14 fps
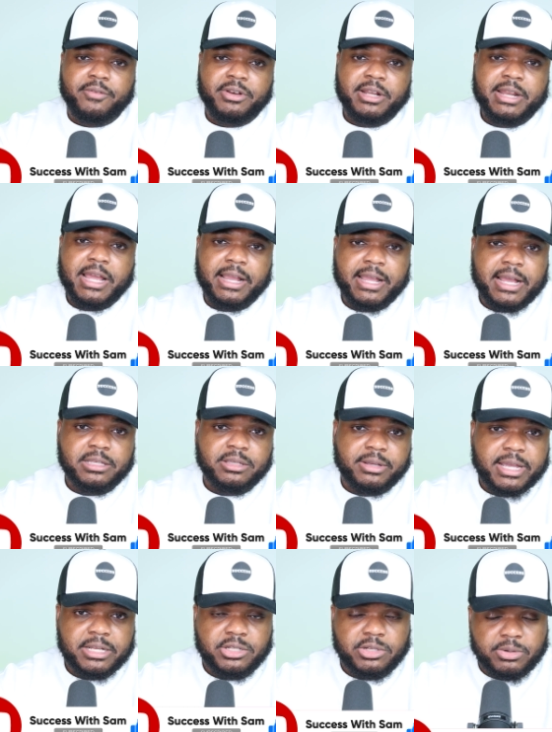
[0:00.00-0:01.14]
other than that, guys, I'll
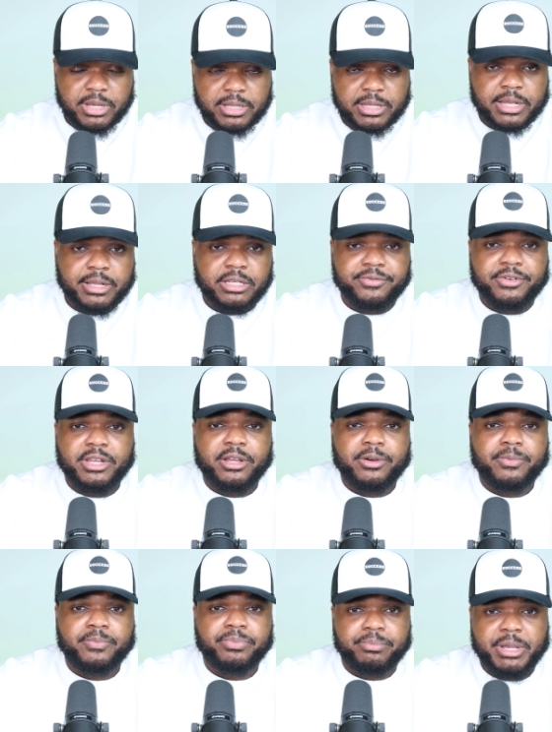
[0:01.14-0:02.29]
catch you in that next
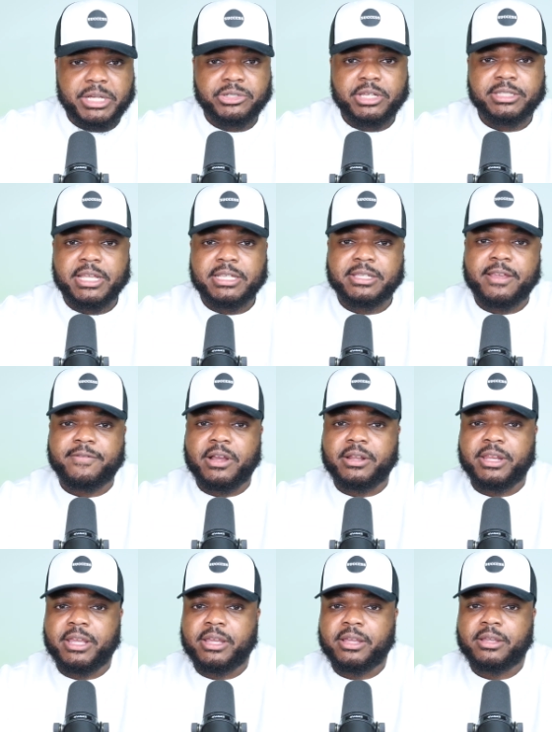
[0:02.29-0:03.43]
video. Make sure you stay safe
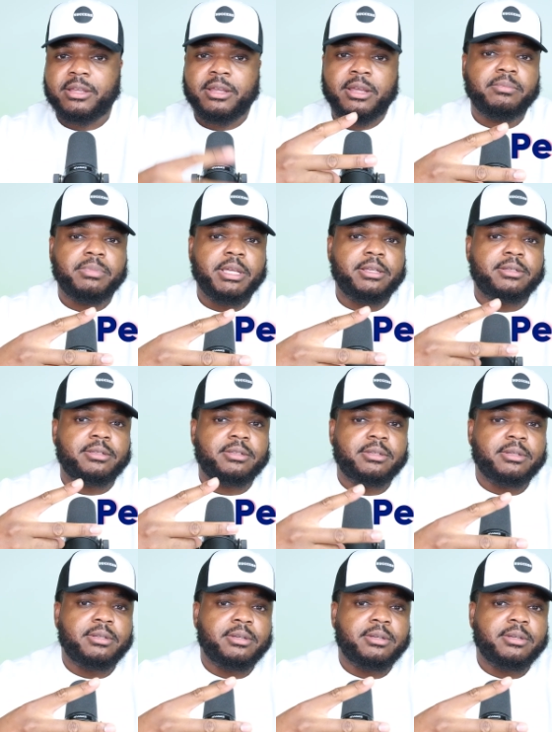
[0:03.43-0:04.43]
out there. Peace.